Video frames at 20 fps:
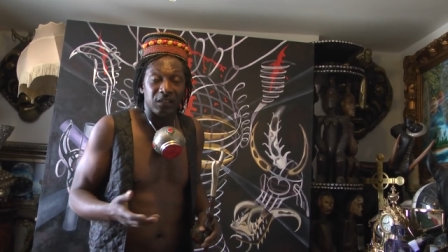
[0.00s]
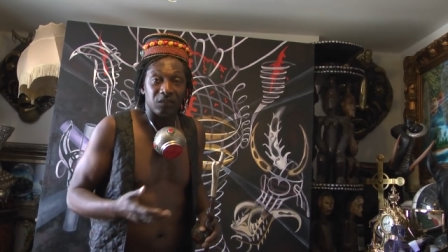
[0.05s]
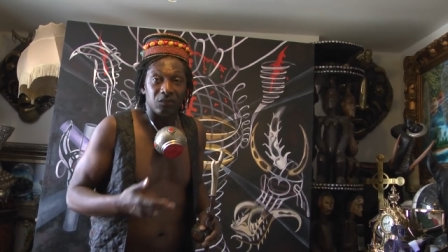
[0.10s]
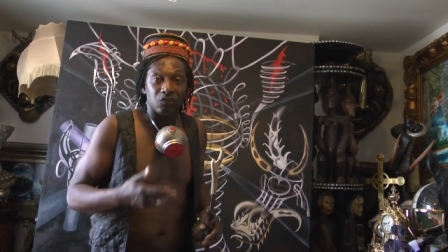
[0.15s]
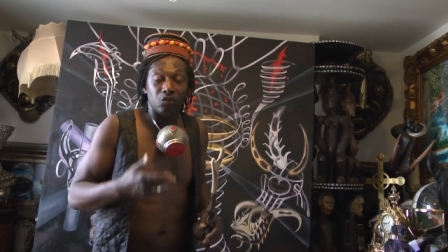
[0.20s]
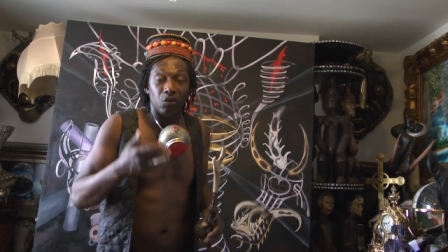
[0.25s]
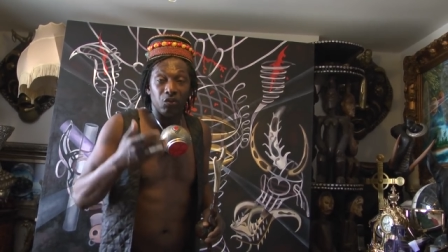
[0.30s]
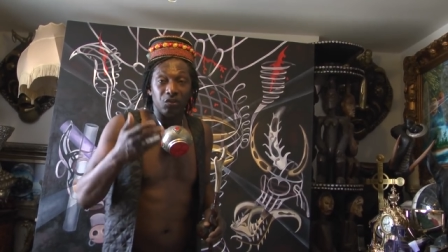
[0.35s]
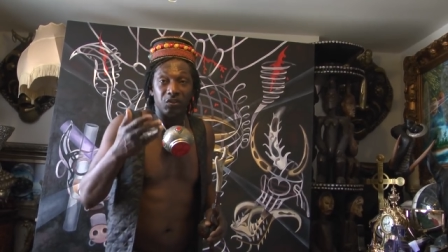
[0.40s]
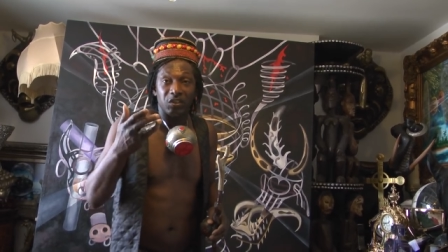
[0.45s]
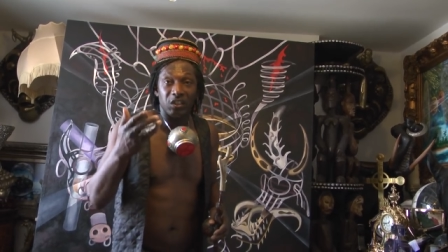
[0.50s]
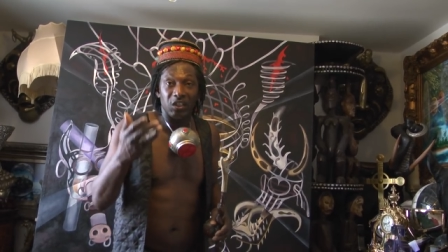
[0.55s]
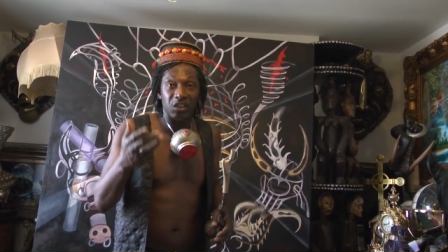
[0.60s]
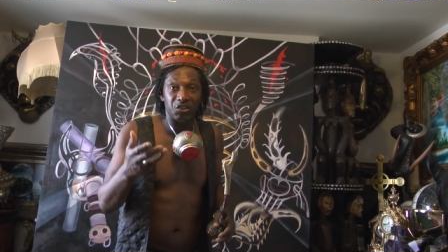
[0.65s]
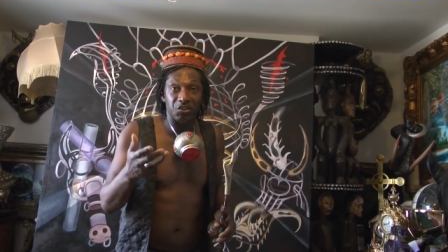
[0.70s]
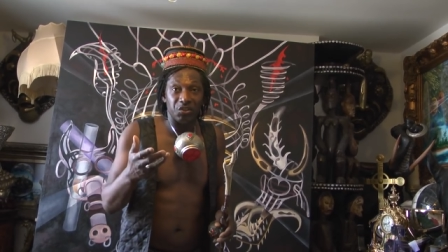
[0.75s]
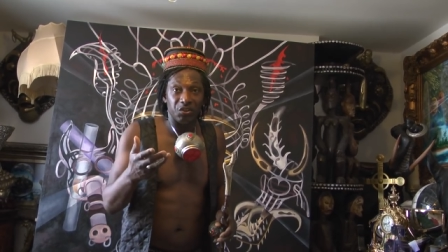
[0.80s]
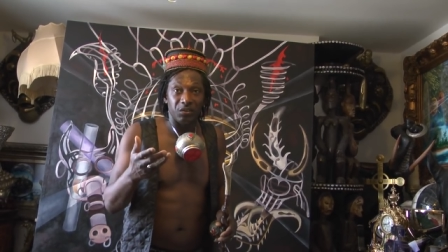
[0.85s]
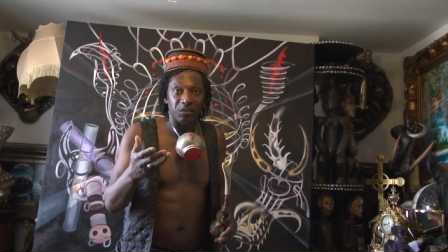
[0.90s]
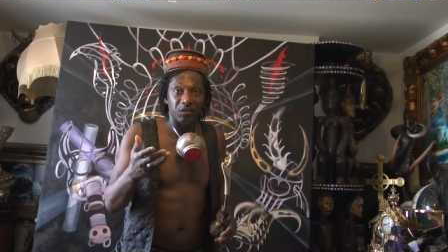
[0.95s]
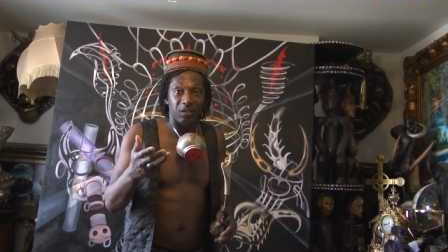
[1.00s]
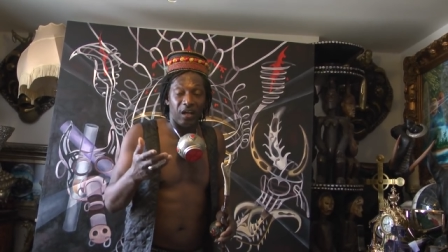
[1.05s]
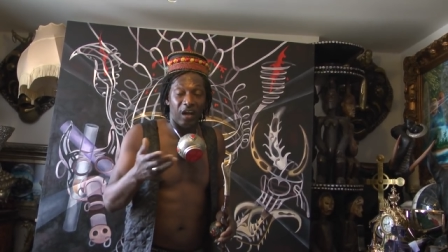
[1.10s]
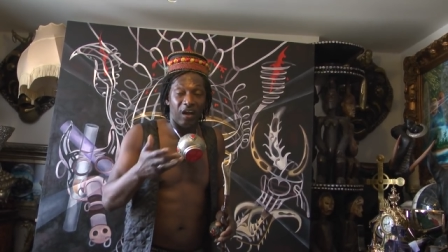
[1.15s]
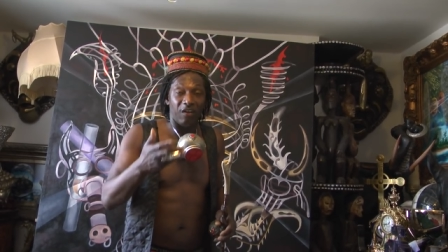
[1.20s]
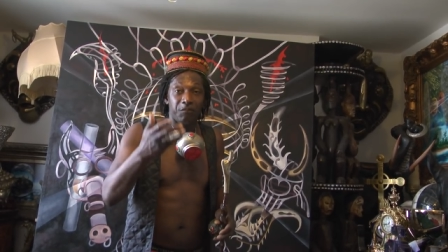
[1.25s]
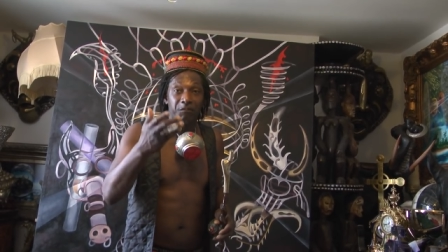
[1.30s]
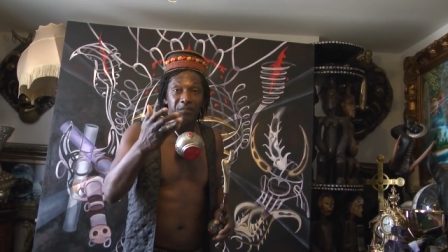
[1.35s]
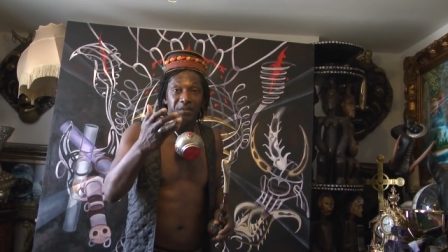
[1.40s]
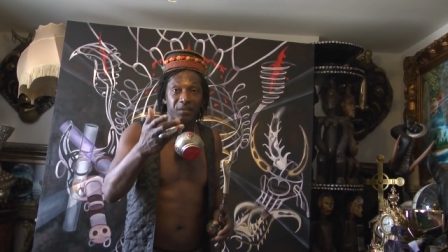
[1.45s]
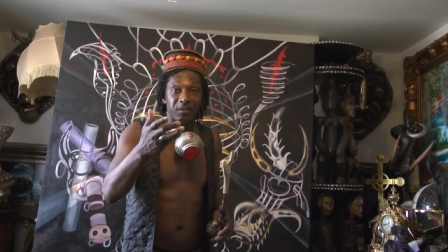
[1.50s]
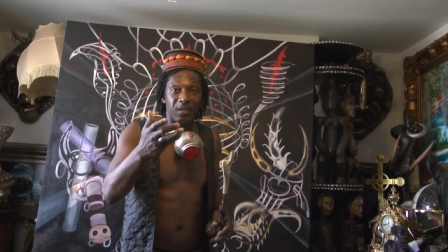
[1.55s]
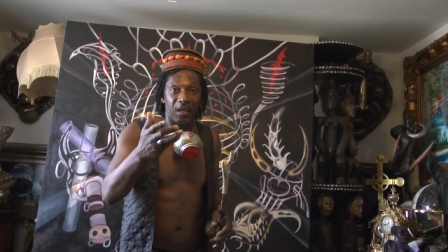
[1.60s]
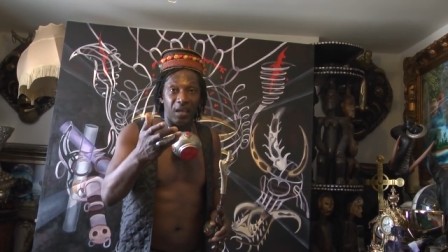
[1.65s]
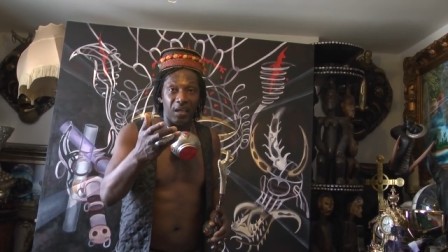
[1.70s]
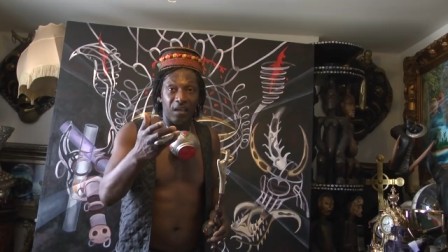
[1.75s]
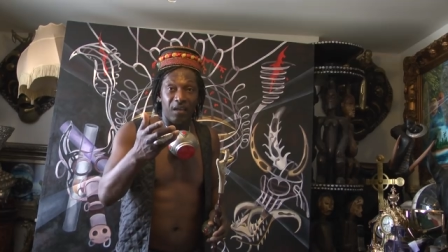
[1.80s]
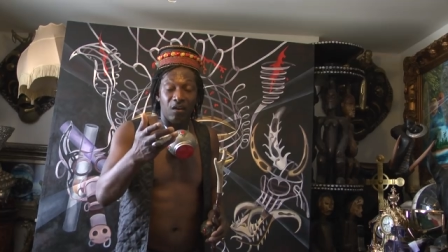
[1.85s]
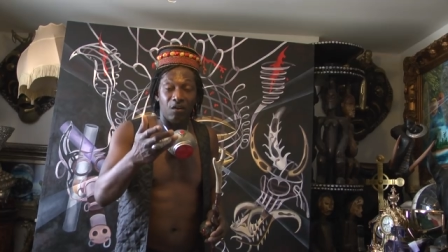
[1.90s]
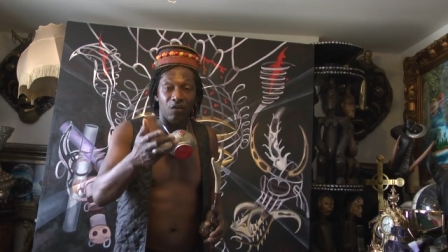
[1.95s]
those religions have been
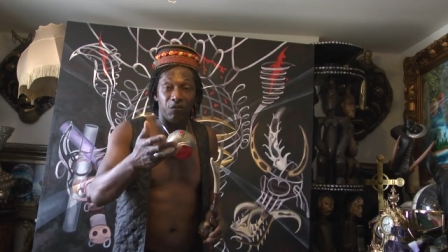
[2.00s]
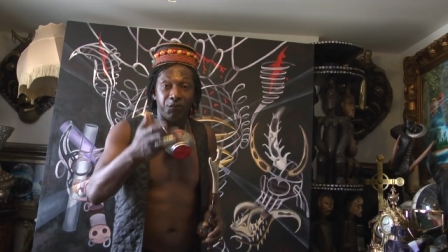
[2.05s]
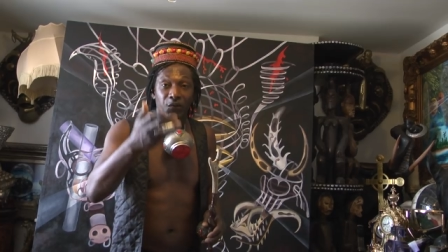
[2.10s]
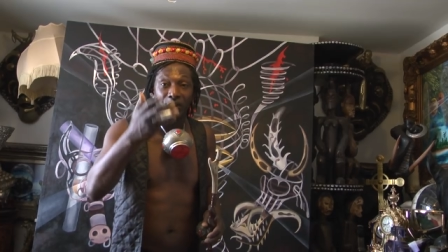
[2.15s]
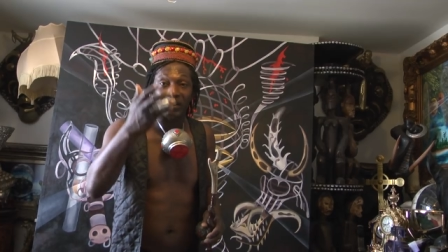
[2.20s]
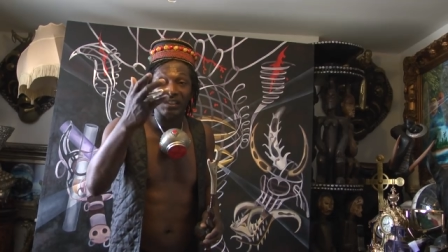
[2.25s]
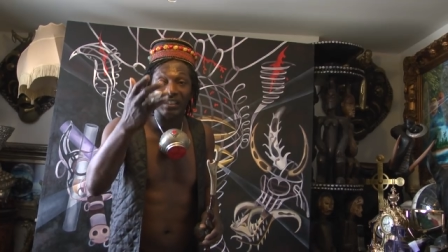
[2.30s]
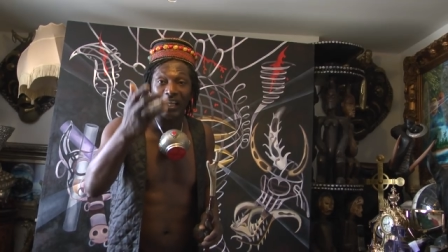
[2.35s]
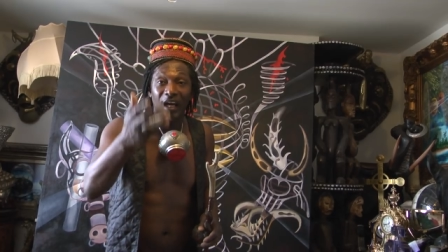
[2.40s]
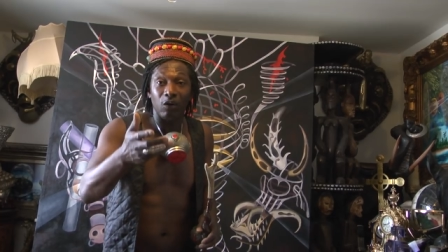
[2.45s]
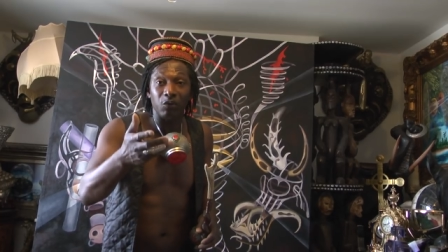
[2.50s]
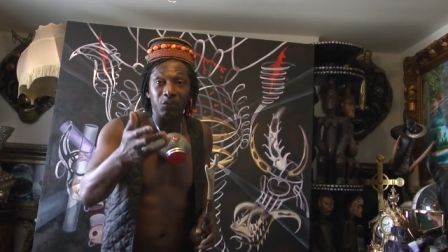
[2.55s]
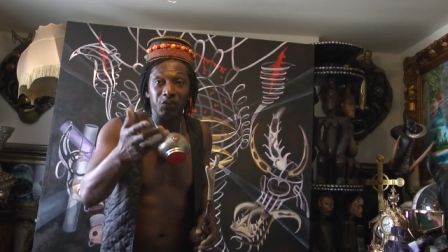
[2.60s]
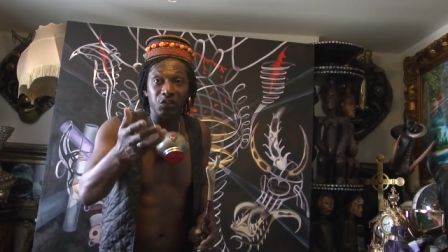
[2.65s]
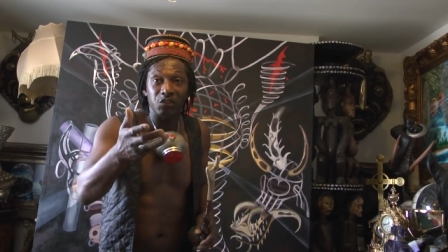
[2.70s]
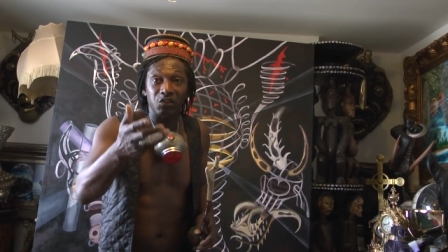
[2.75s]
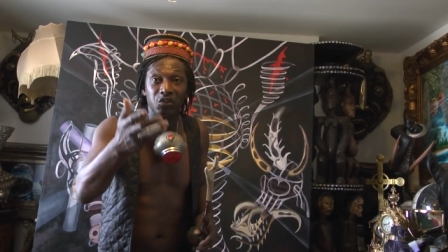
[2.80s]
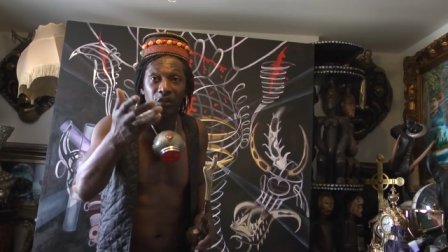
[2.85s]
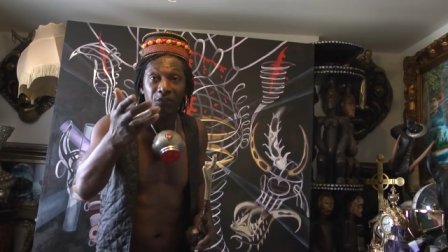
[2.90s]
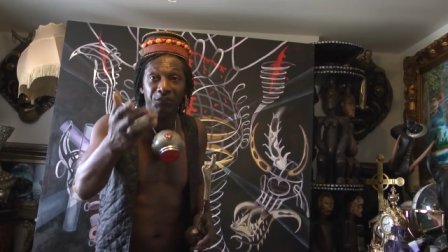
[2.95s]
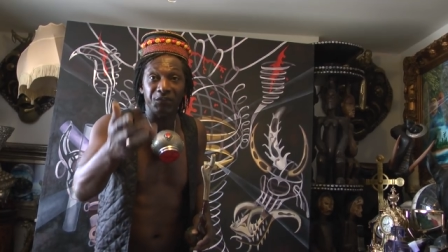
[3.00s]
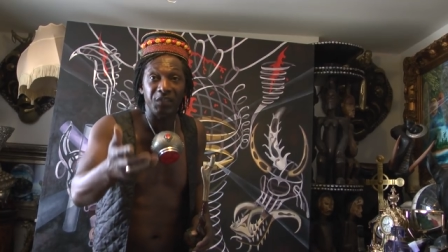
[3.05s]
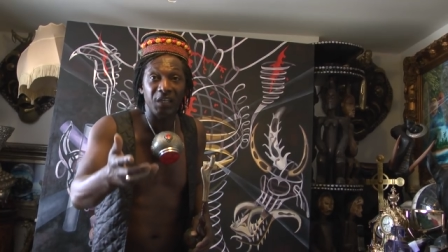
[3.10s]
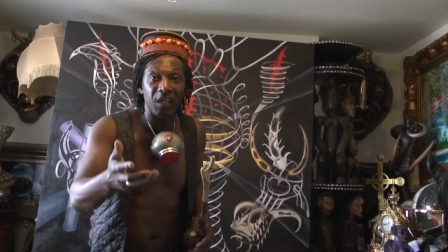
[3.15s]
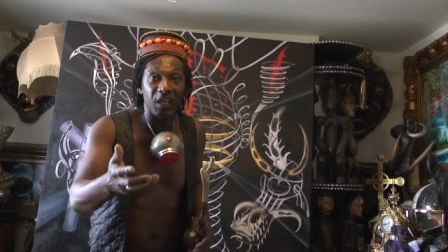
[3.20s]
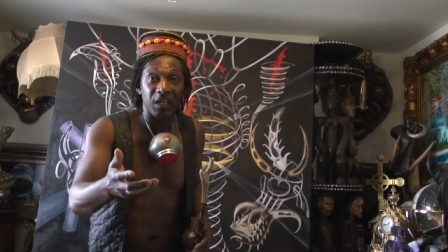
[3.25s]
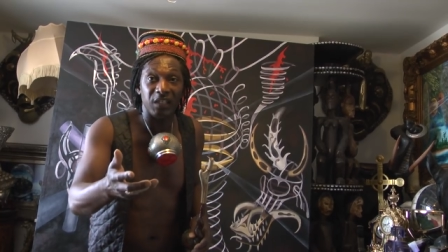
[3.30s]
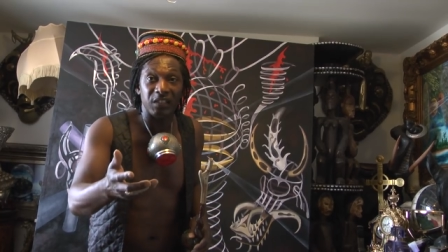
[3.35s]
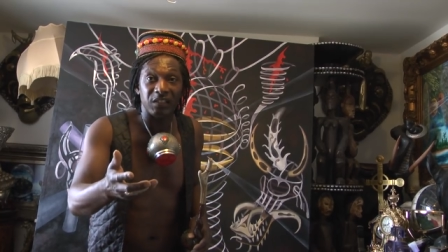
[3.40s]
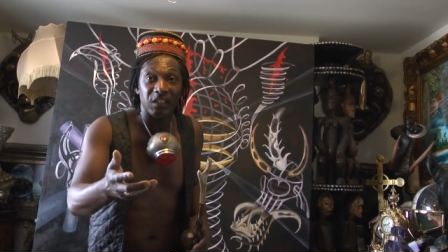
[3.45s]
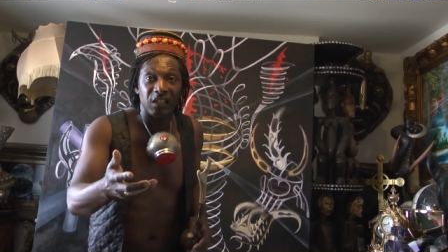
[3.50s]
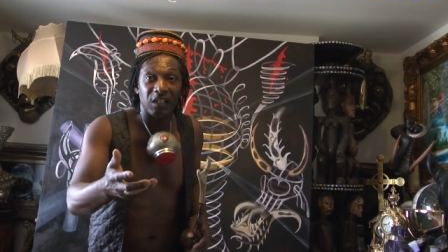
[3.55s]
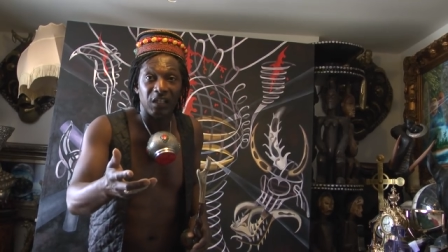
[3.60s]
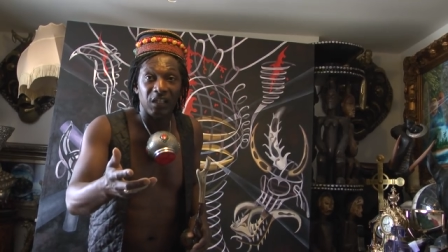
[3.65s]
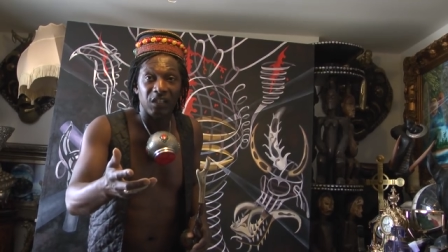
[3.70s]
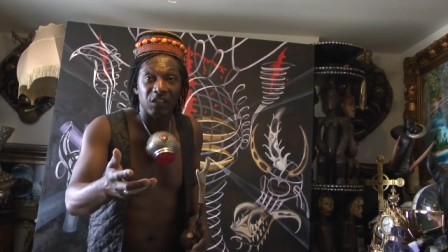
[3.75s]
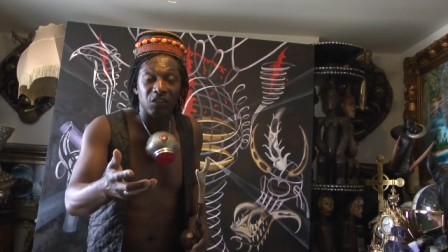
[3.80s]
there for thousands of years.